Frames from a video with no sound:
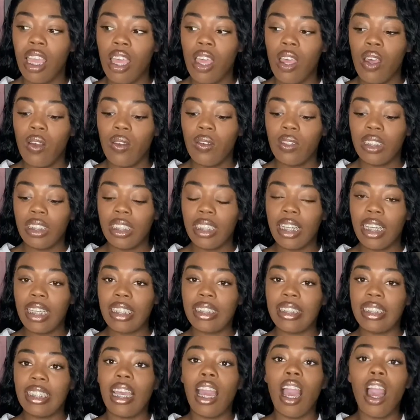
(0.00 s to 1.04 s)
So next thing,
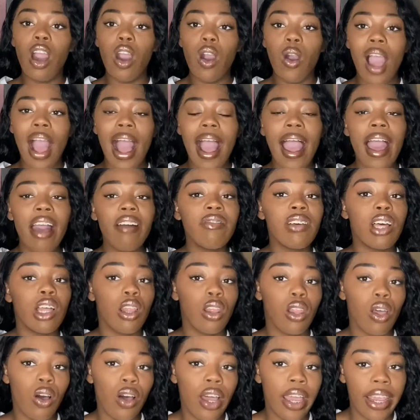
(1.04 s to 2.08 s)
I have a low
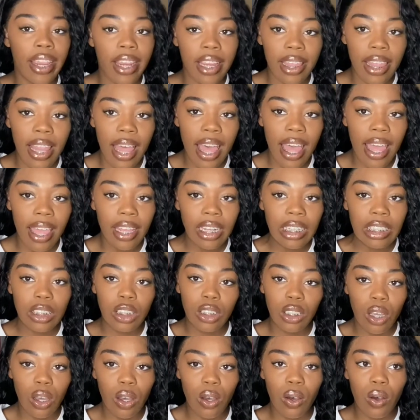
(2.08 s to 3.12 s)
hairline,
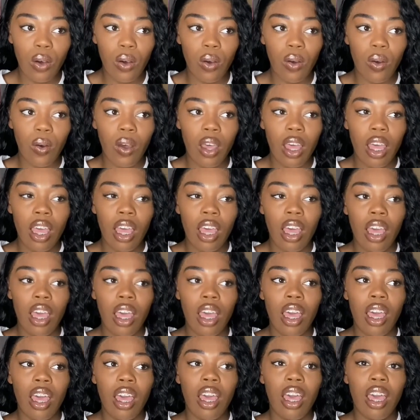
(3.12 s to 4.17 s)
so
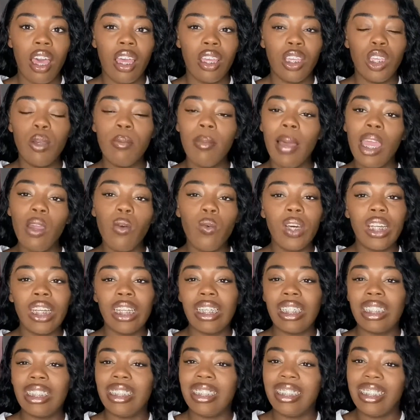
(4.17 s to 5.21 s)
you might want to
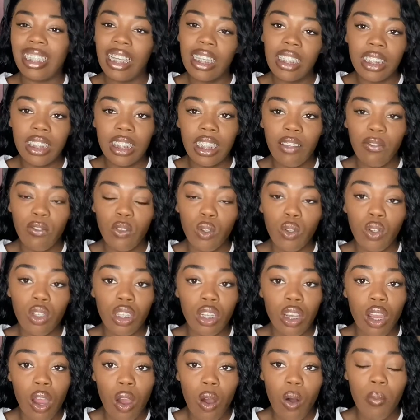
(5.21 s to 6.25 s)
adjust it if you do your
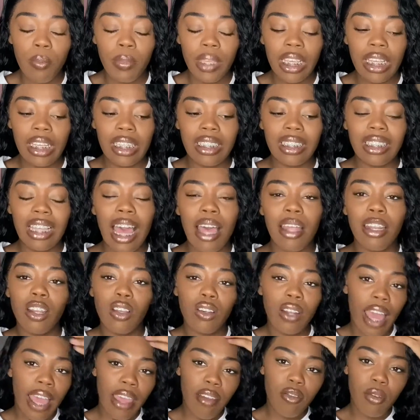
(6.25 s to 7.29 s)
own, because I know not
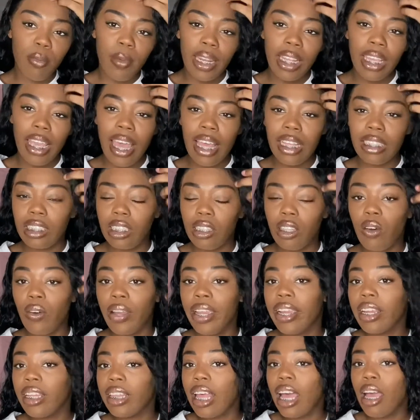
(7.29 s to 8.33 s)
everybody has a low
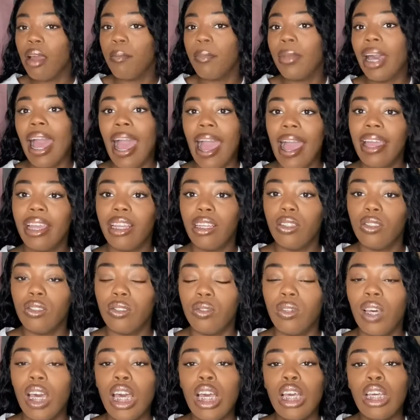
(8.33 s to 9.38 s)
hairline, but I do.
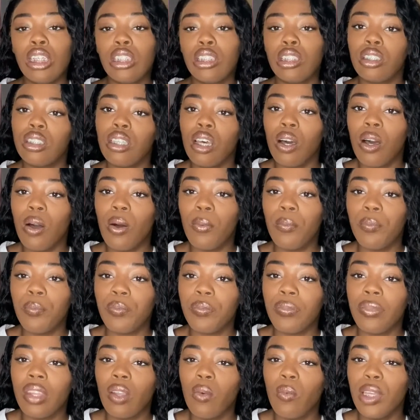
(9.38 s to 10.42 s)
So
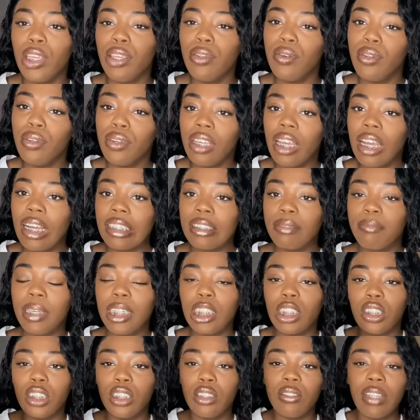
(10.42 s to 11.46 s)
when you do yours, make sure you
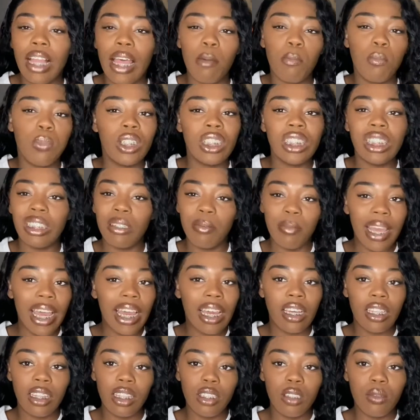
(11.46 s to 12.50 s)
like push it back a little
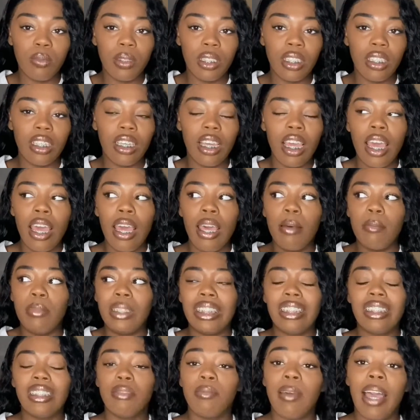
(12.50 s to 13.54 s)
bit. But since
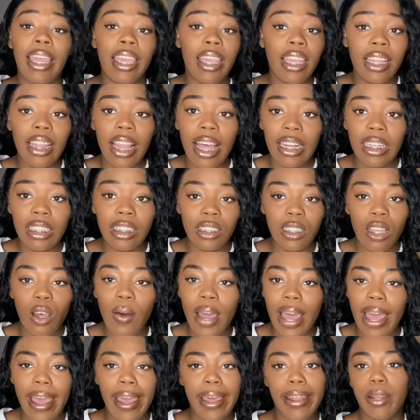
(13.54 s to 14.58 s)
my hairline is low, I had
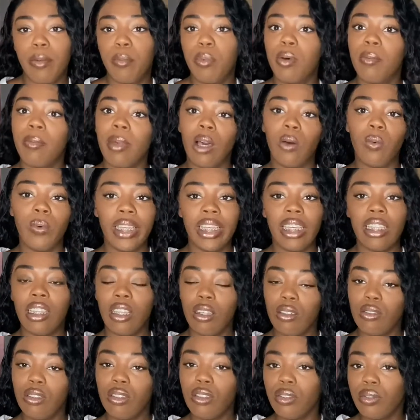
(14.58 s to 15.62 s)
to put my wig low too.